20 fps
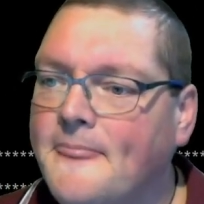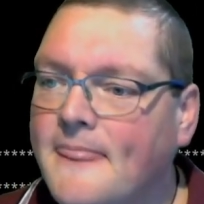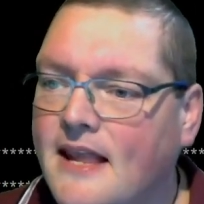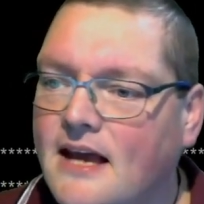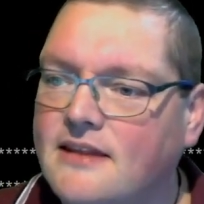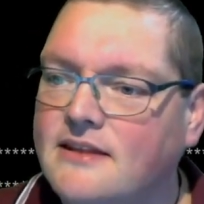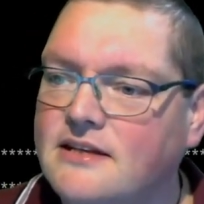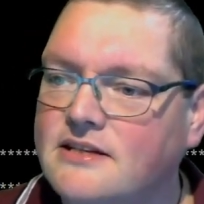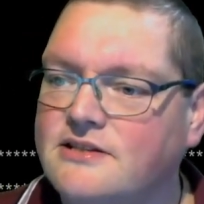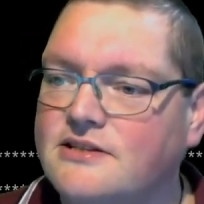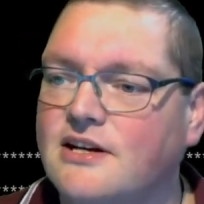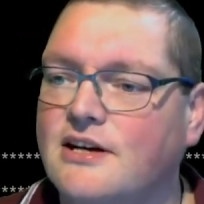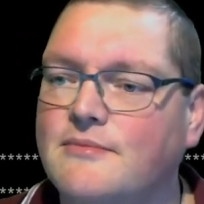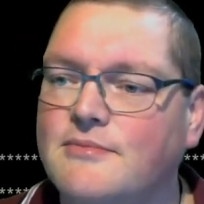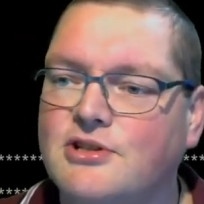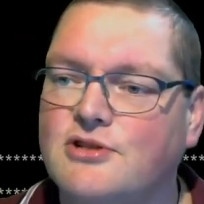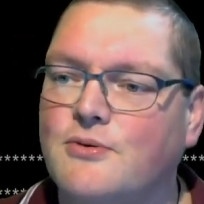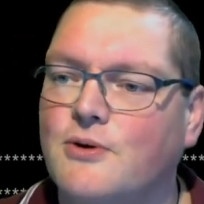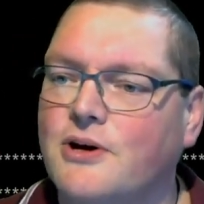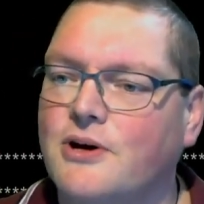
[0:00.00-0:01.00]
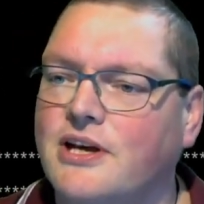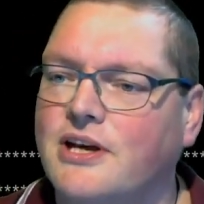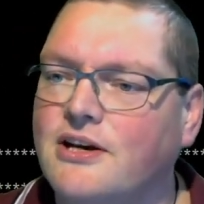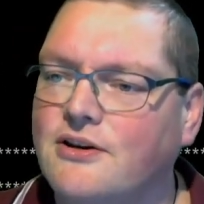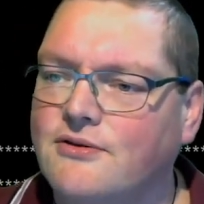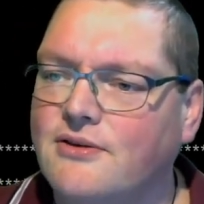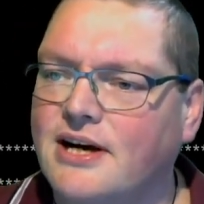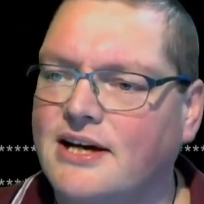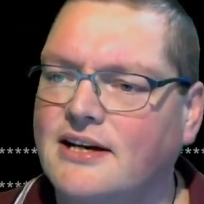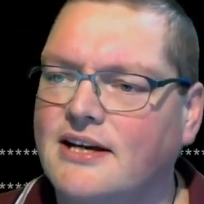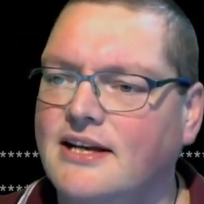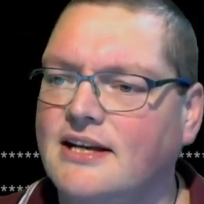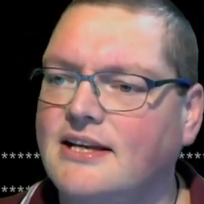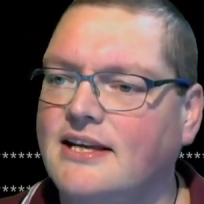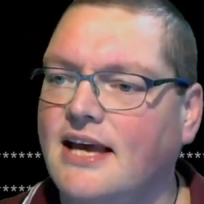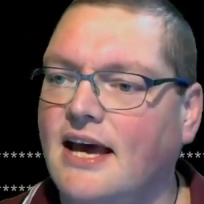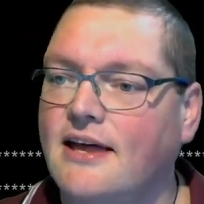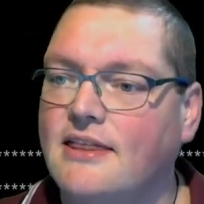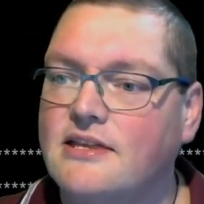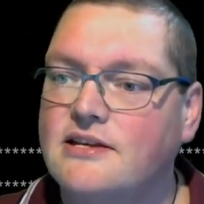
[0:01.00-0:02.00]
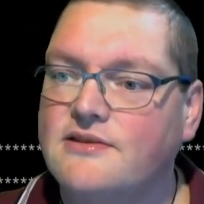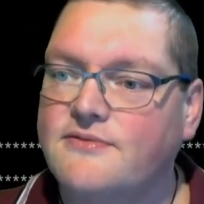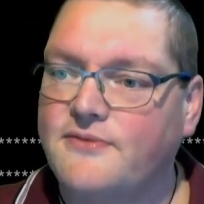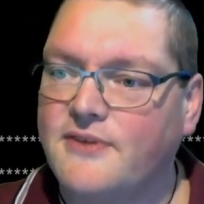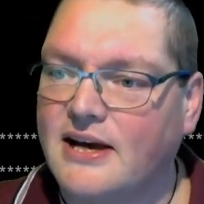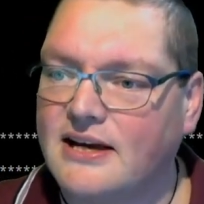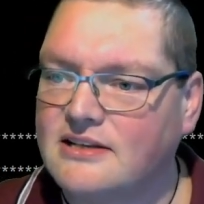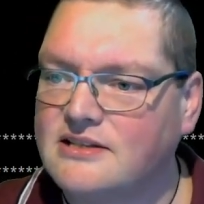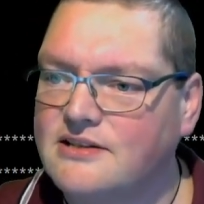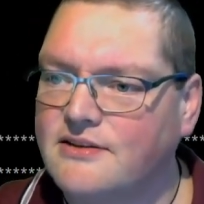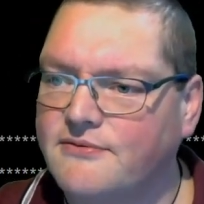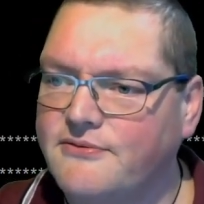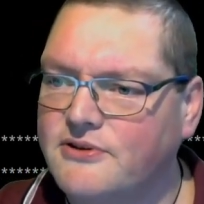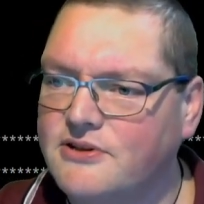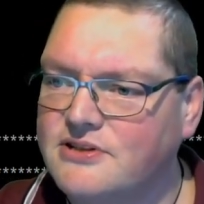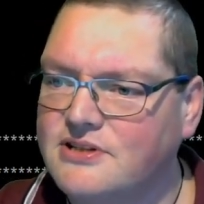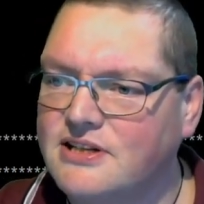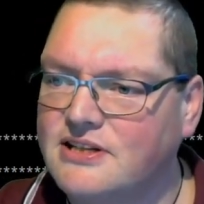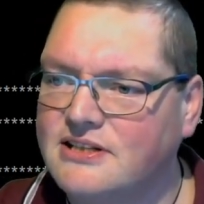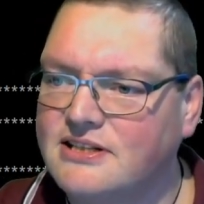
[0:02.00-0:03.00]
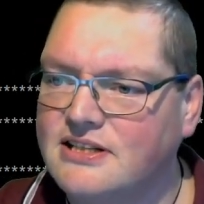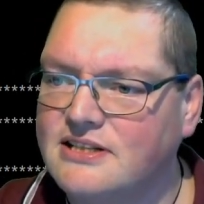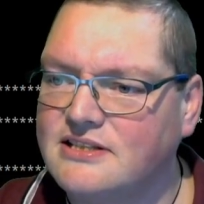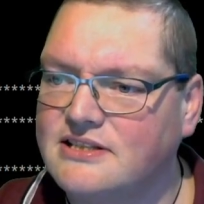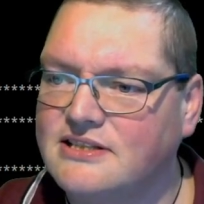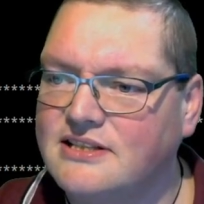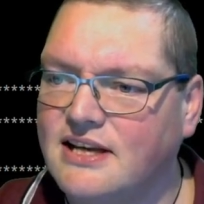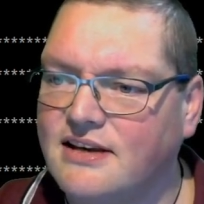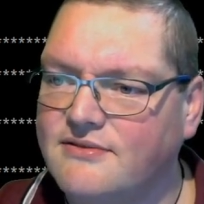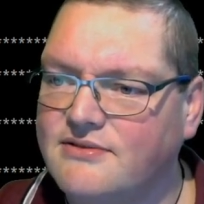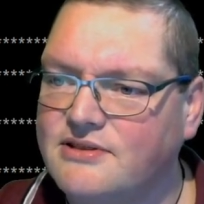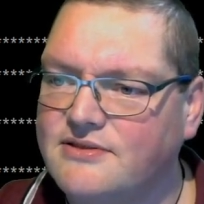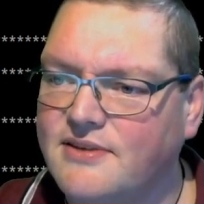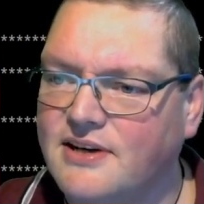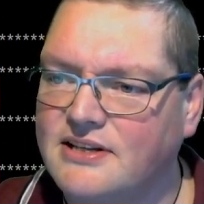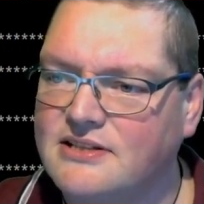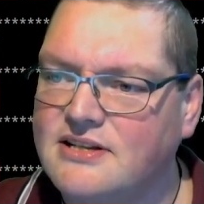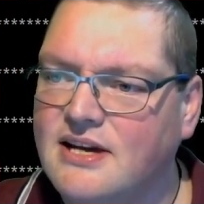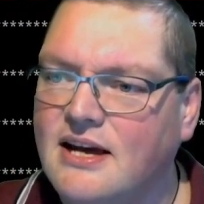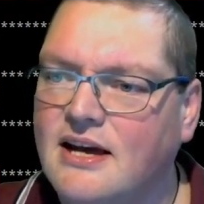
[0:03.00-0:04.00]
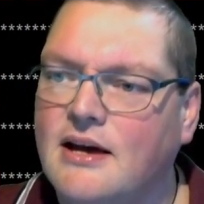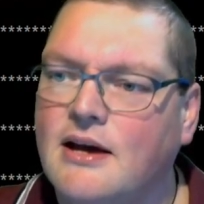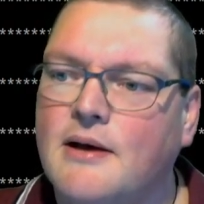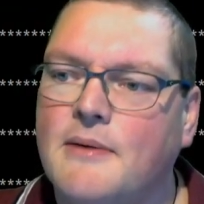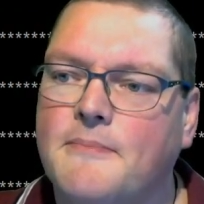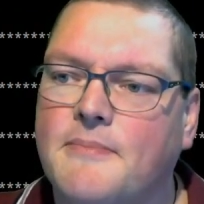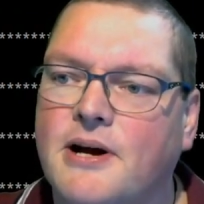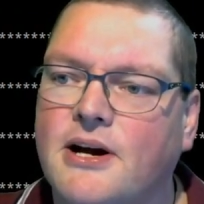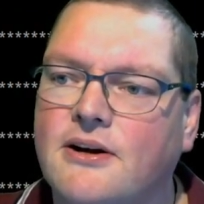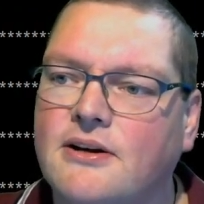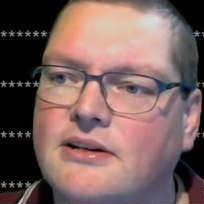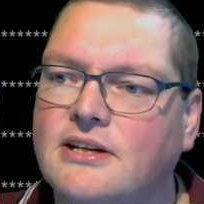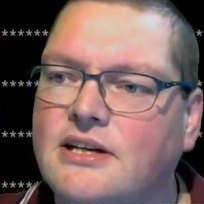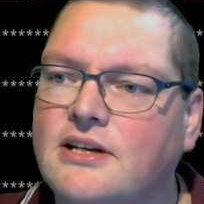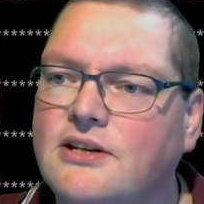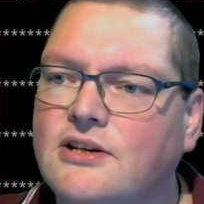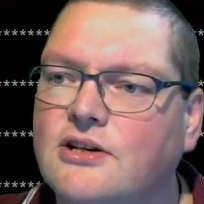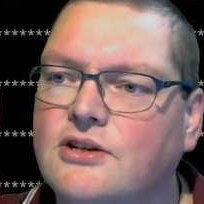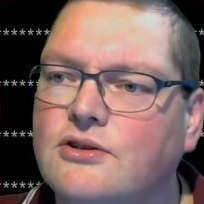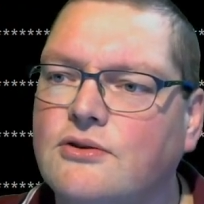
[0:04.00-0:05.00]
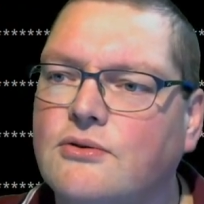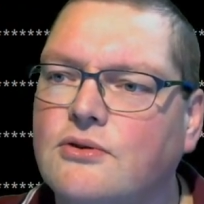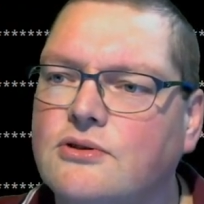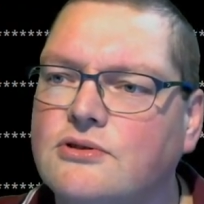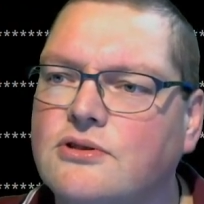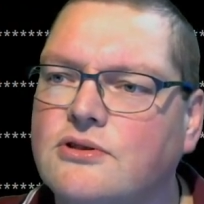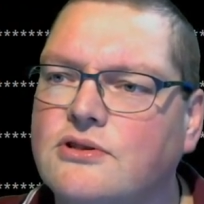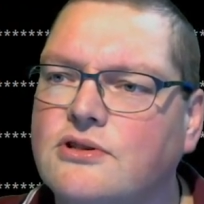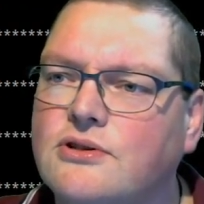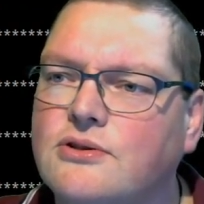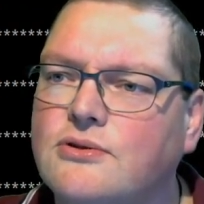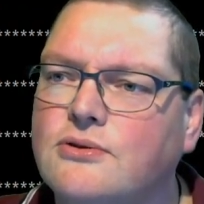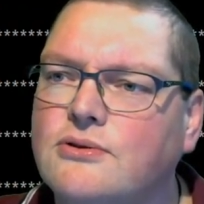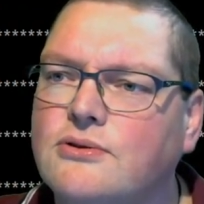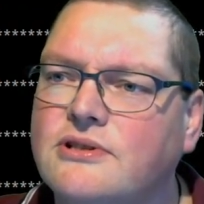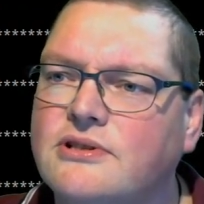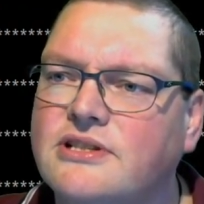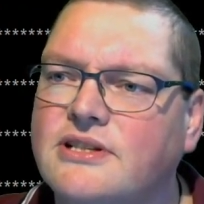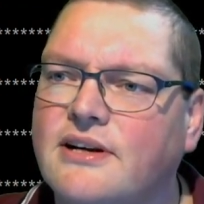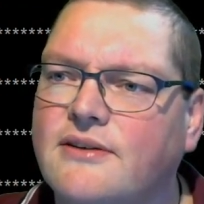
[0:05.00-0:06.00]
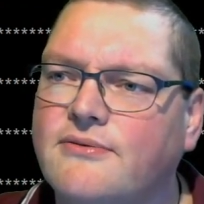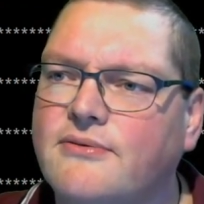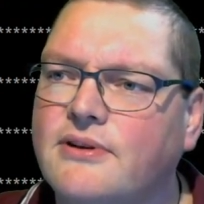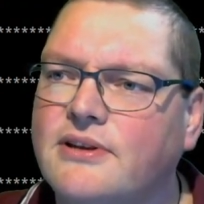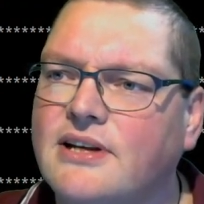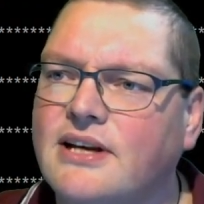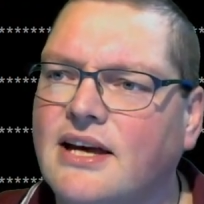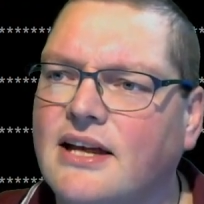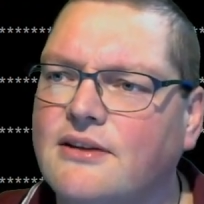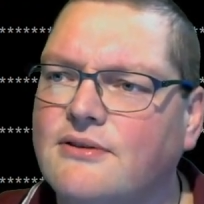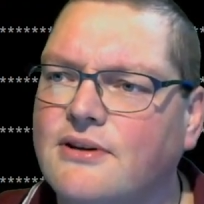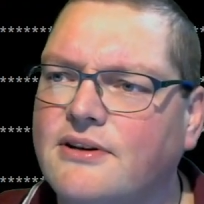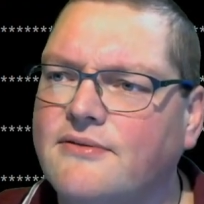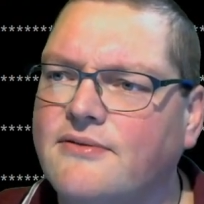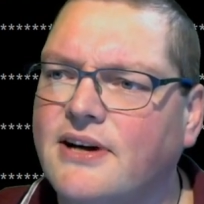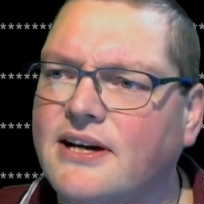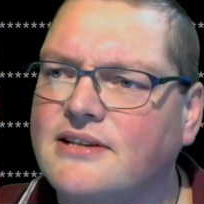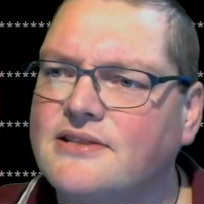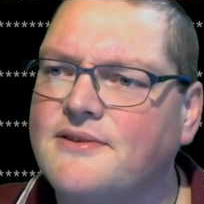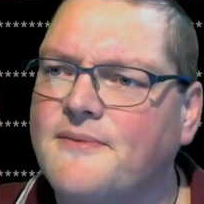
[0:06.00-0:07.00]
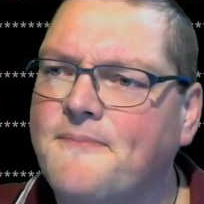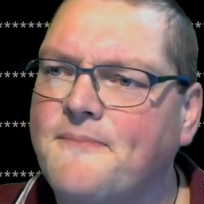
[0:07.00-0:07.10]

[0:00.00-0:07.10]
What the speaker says: And this time it's working great. It gathers facts. The first thing it does is gathers facts. Apparently you can do all sorts of cool stuff with the gathering facts.